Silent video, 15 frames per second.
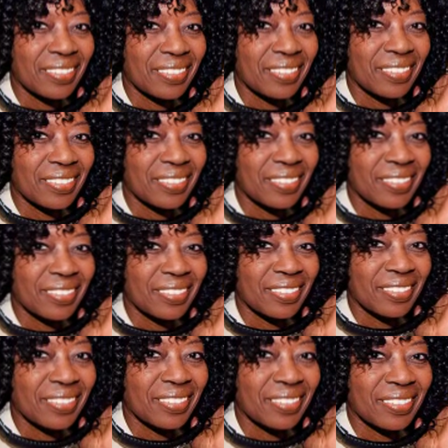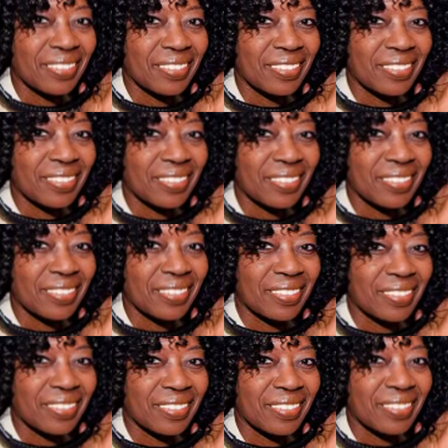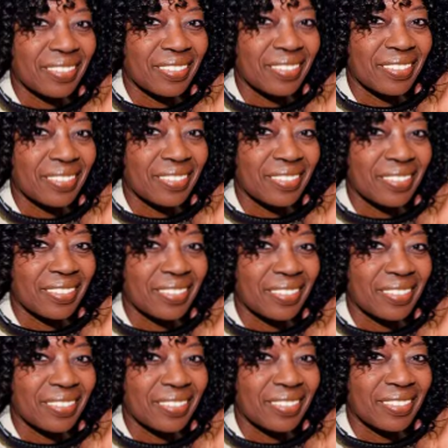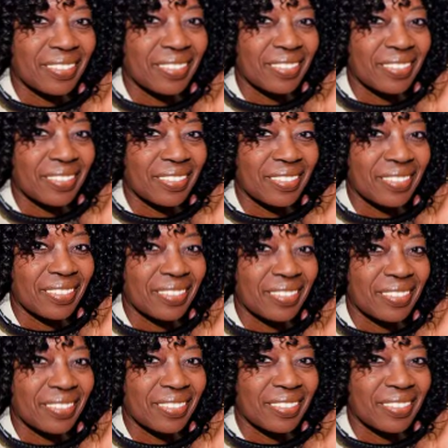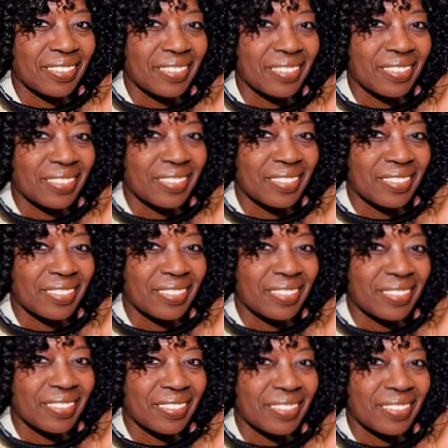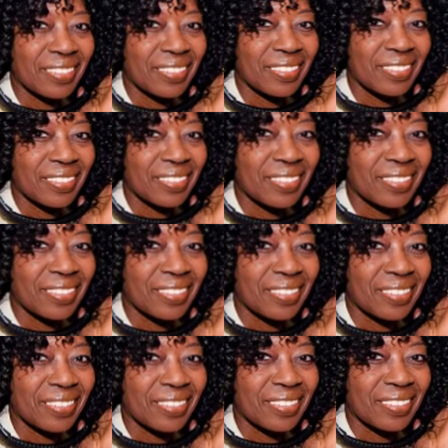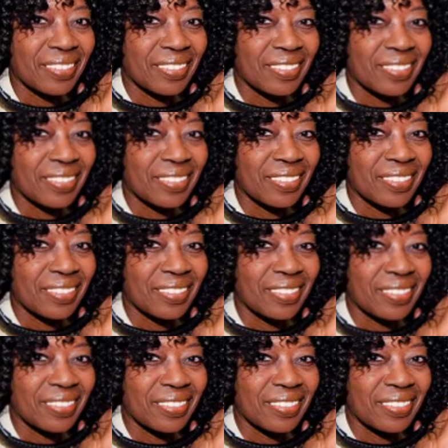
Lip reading: [no speech]